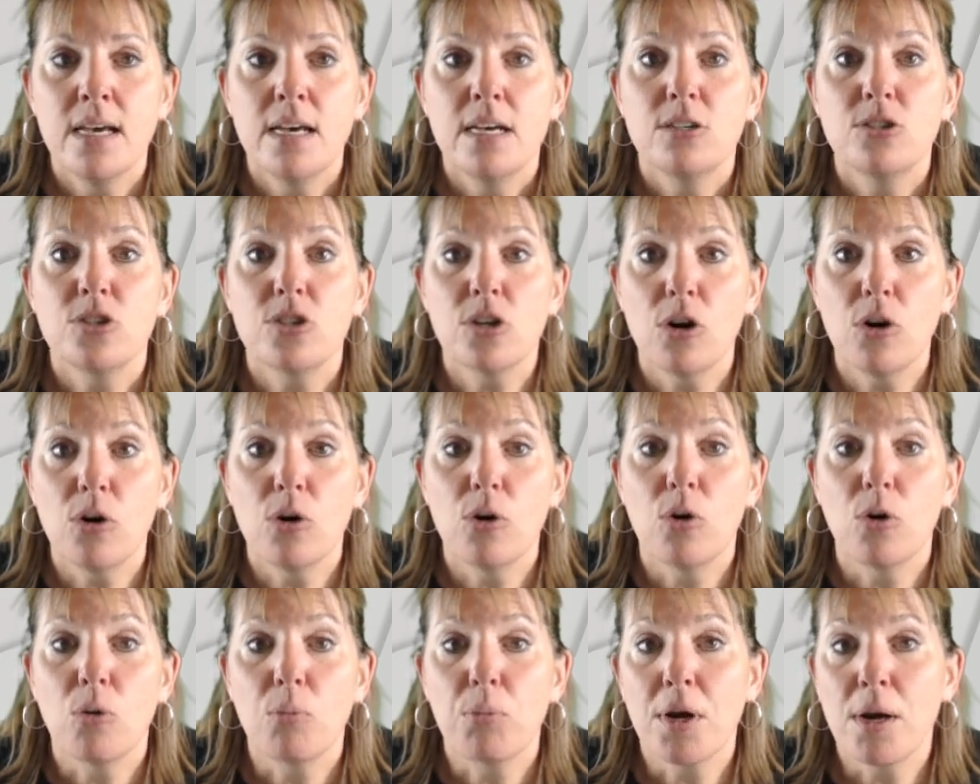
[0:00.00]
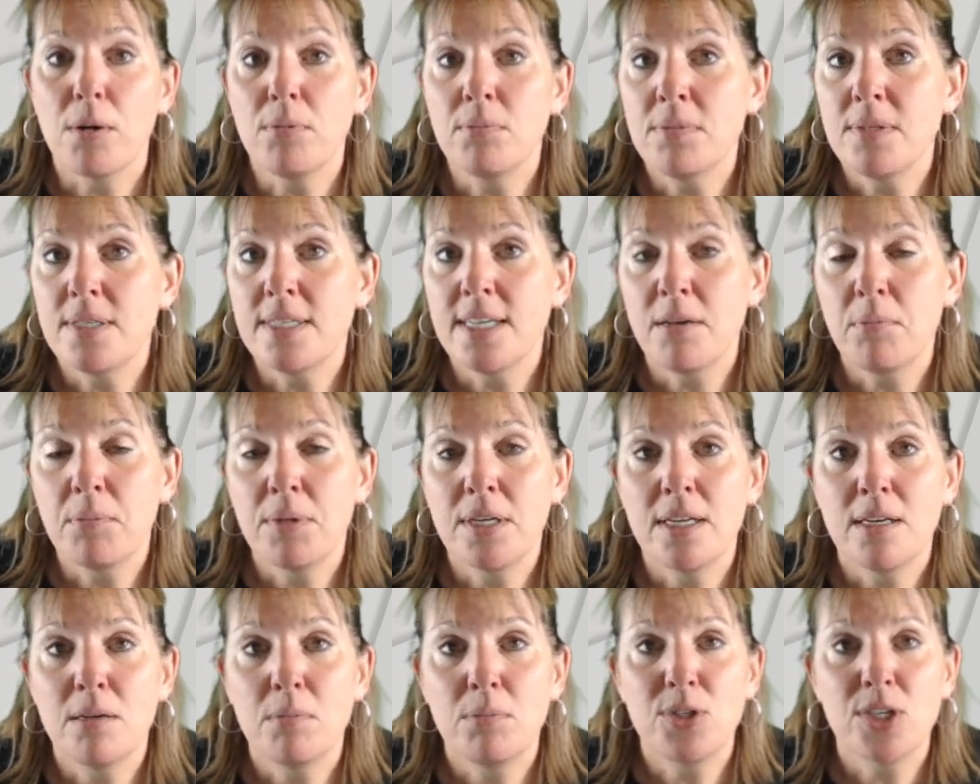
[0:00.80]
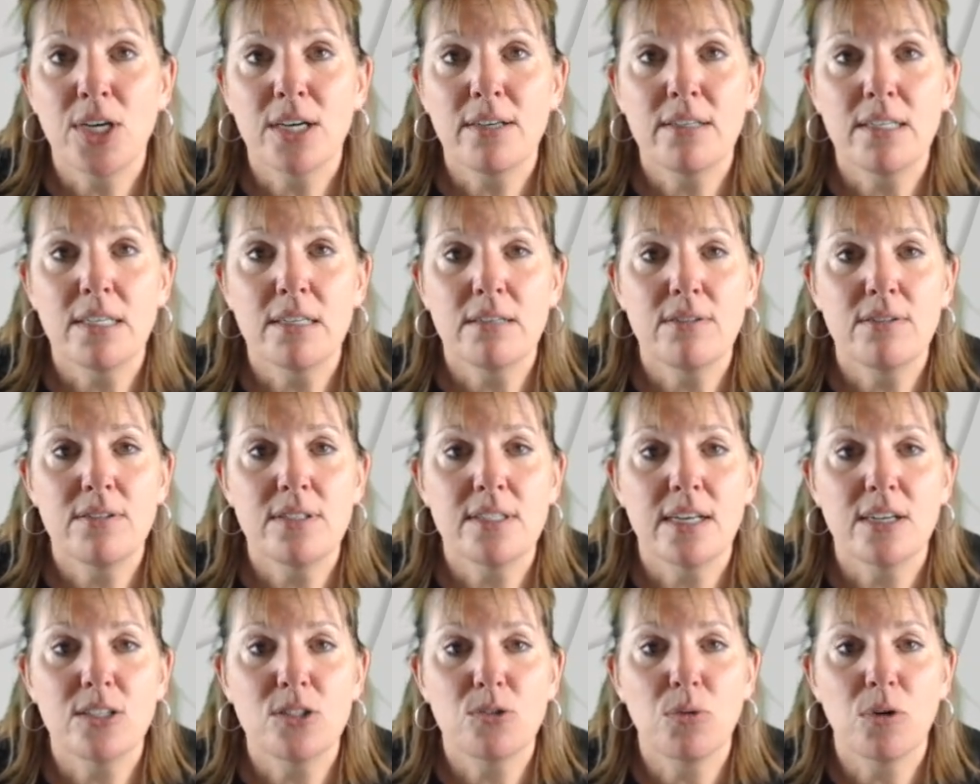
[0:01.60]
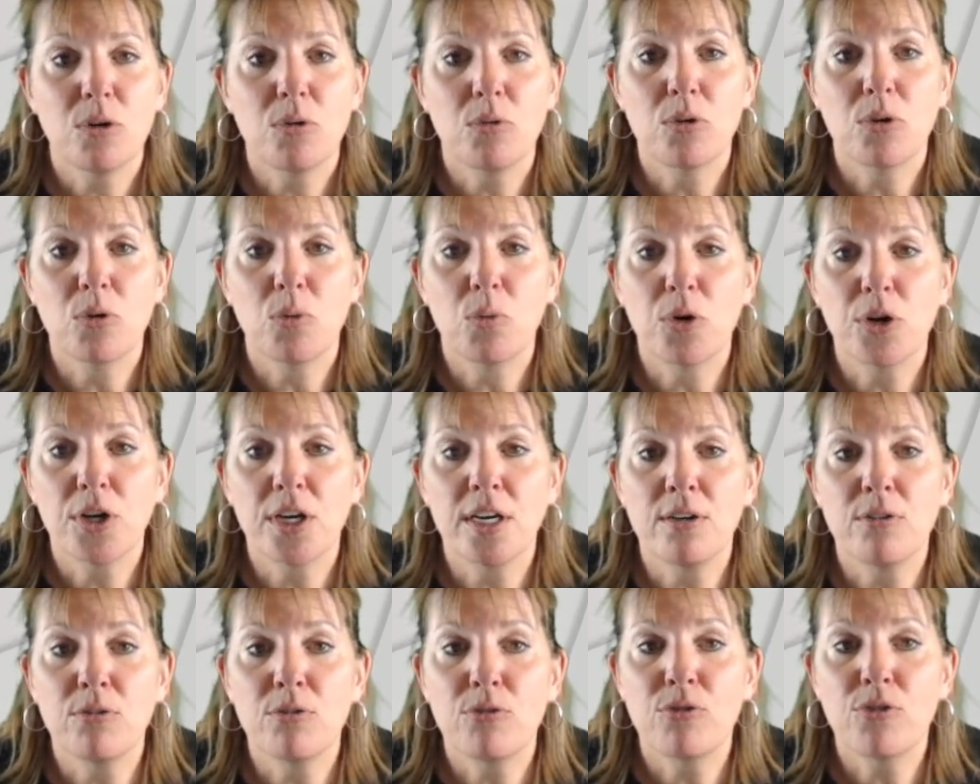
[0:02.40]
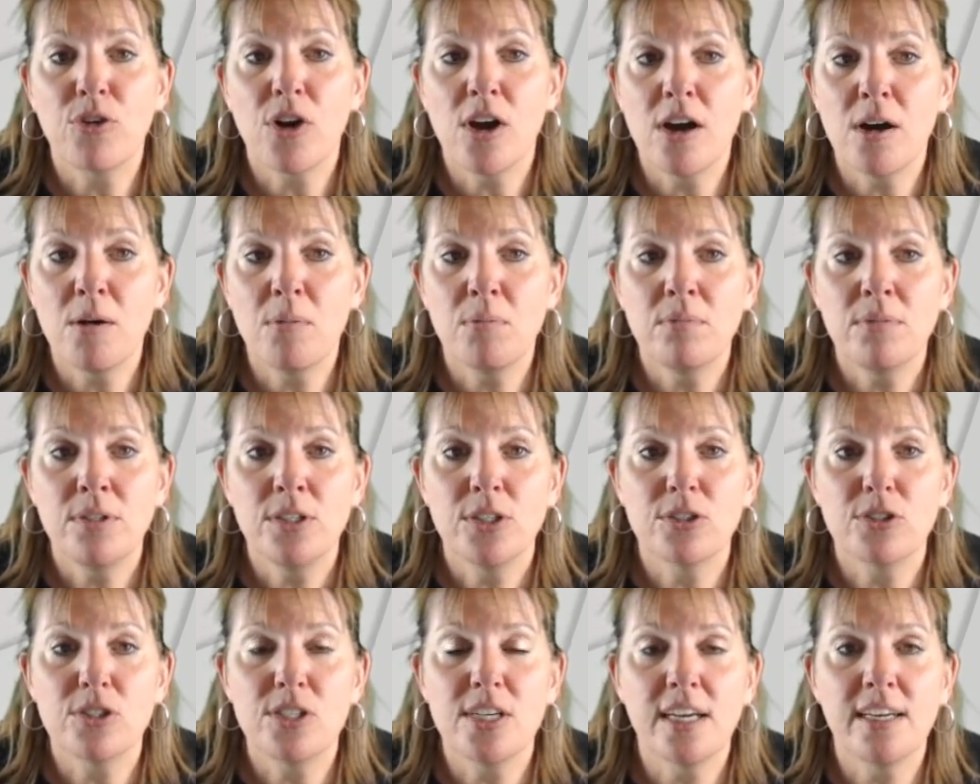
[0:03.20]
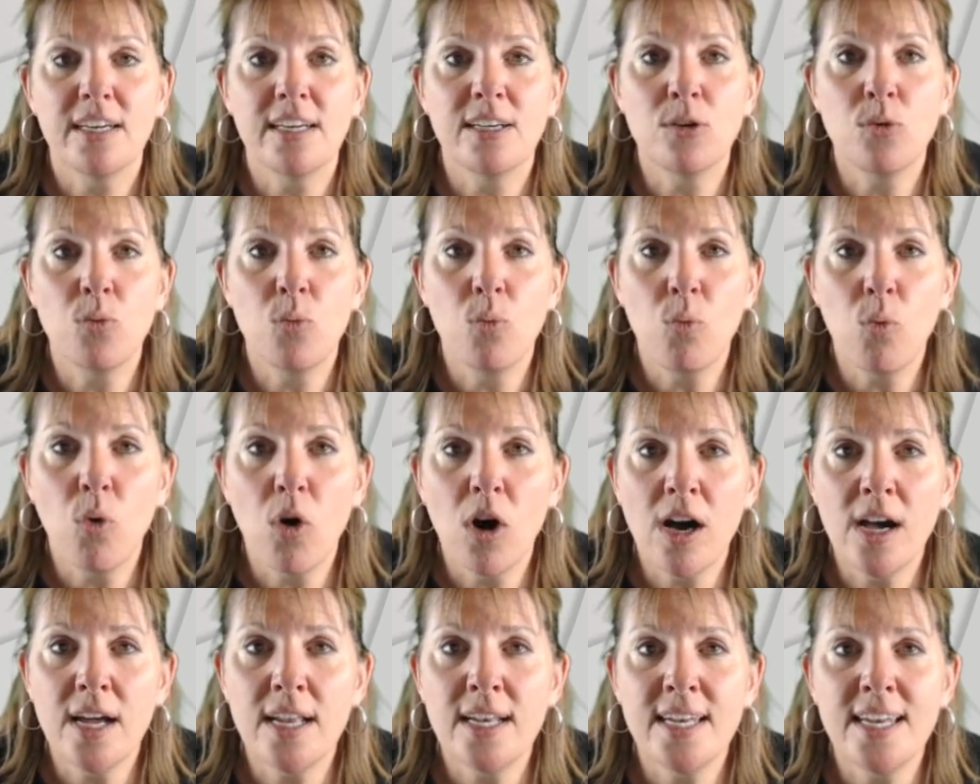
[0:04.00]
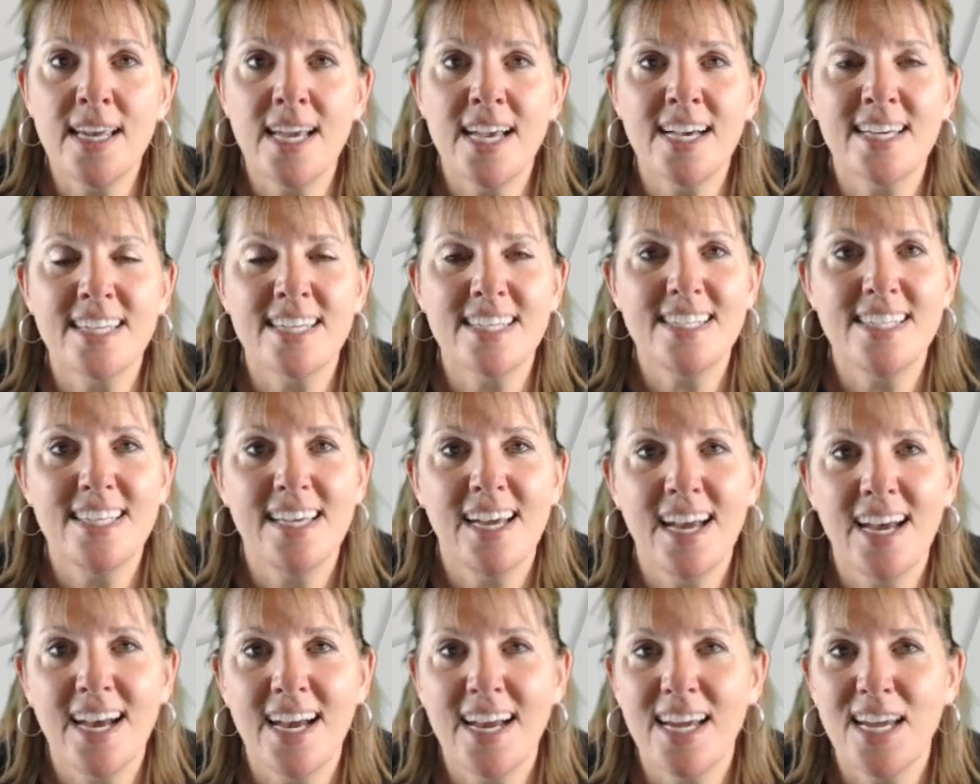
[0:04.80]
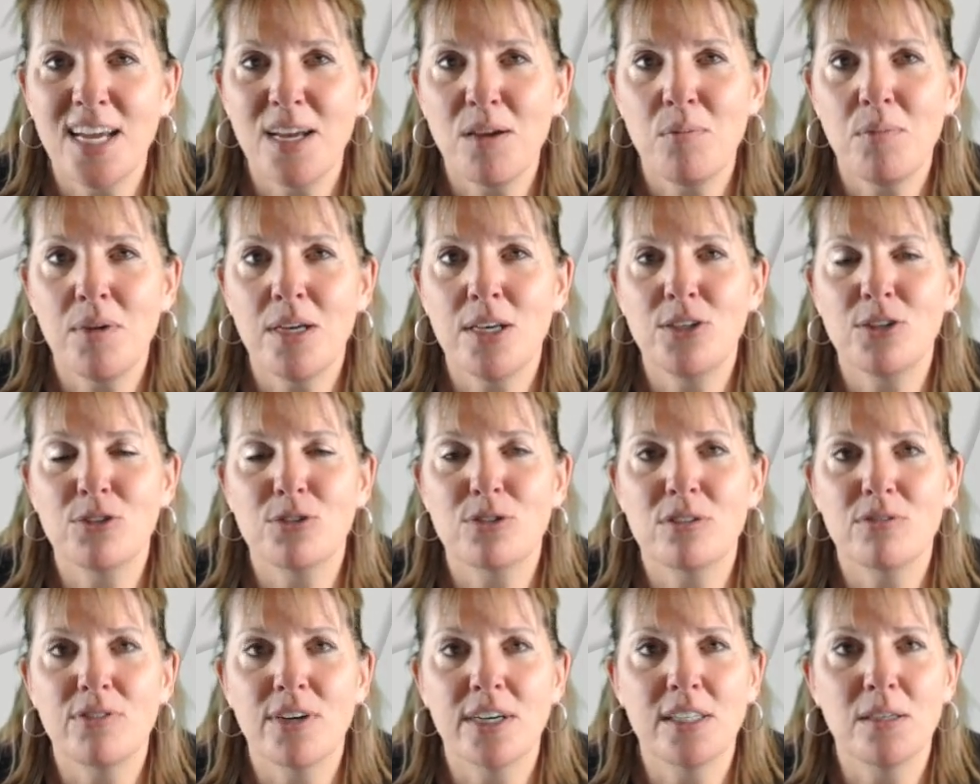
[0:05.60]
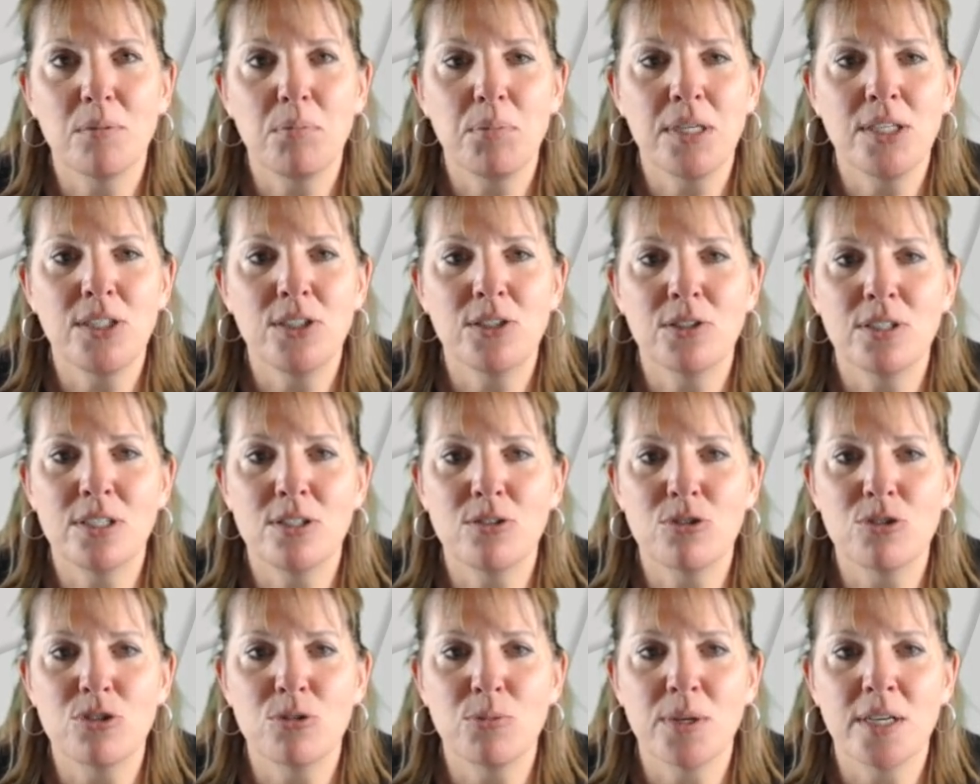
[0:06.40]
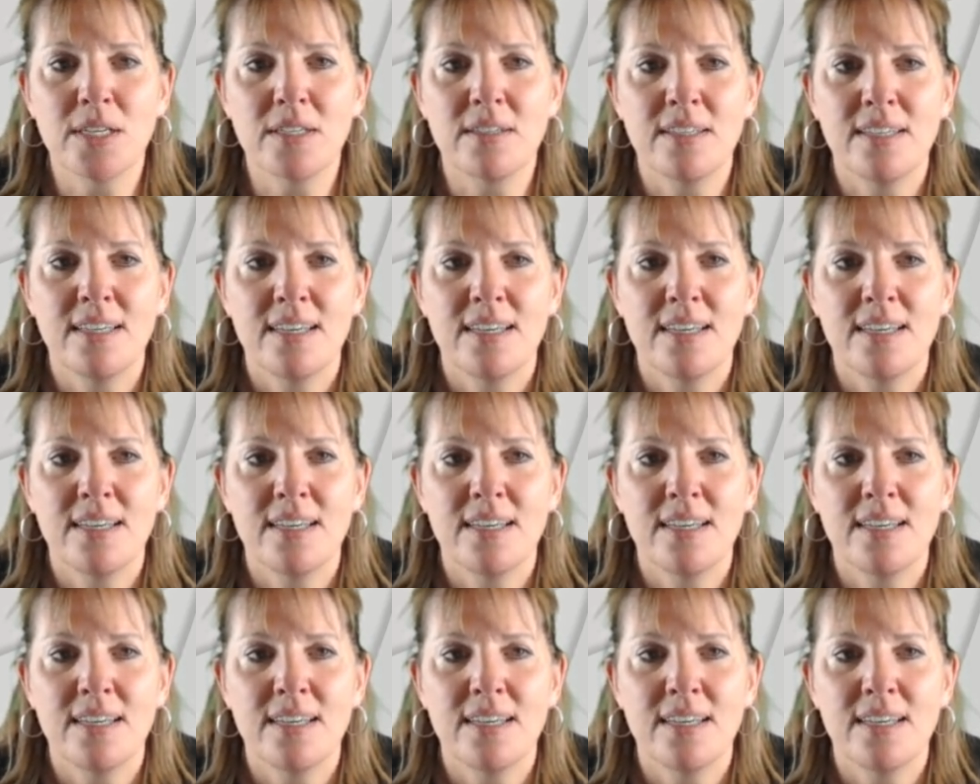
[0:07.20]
So problem statement and objectives, that's what we're working from. You're taking one at a time, and you're developing your instrument.